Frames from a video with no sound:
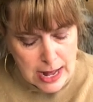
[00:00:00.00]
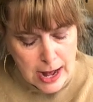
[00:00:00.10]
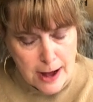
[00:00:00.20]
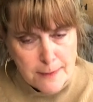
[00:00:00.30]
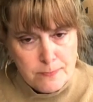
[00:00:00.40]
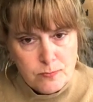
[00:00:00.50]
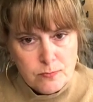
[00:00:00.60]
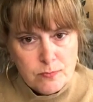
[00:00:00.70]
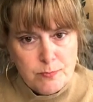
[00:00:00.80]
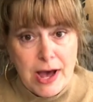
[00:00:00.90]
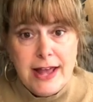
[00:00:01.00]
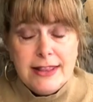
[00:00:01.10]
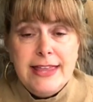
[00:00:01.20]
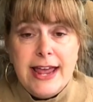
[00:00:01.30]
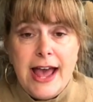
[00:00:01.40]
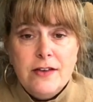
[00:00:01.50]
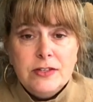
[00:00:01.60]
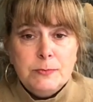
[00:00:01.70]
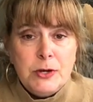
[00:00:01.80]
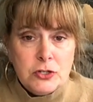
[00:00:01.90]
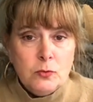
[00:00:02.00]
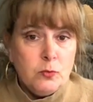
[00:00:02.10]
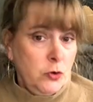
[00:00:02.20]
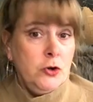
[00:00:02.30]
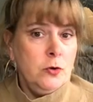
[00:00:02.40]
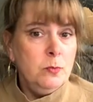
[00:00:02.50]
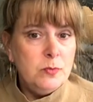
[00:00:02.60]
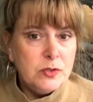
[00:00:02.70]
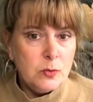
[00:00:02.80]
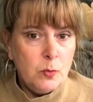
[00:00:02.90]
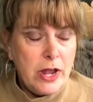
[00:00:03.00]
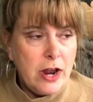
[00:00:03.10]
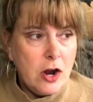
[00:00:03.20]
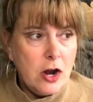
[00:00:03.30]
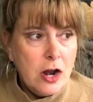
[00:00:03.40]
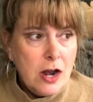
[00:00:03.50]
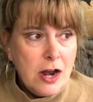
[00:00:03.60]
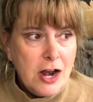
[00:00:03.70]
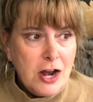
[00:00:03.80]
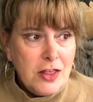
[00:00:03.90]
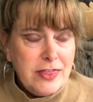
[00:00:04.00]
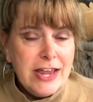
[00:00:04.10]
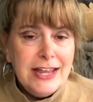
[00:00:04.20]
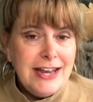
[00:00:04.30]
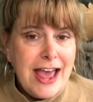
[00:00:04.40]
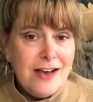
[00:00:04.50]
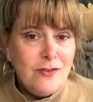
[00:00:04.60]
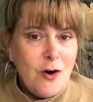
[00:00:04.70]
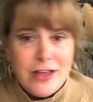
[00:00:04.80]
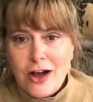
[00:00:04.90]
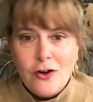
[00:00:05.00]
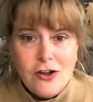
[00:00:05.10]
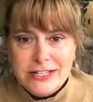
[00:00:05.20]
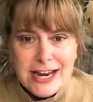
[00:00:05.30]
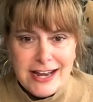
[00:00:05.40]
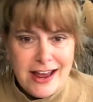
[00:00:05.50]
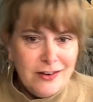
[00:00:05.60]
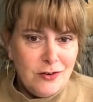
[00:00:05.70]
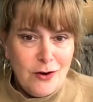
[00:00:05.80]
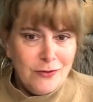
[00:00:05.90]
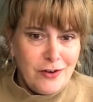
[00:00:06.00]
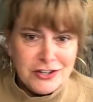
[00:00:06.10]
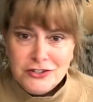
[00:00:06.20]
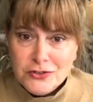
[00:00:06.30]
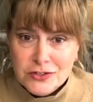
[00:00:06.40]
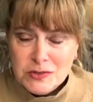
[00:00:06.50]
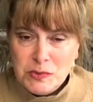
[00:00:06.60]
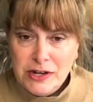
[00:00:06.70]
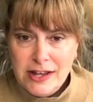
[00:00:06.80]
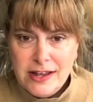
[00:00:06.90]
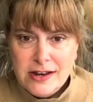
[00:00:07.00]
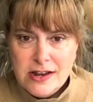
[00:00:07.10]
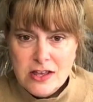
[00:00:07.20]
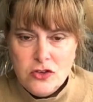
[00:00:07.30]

Um, but they have special rooms where they can have all the alcohol taken out and all fresh juices put in.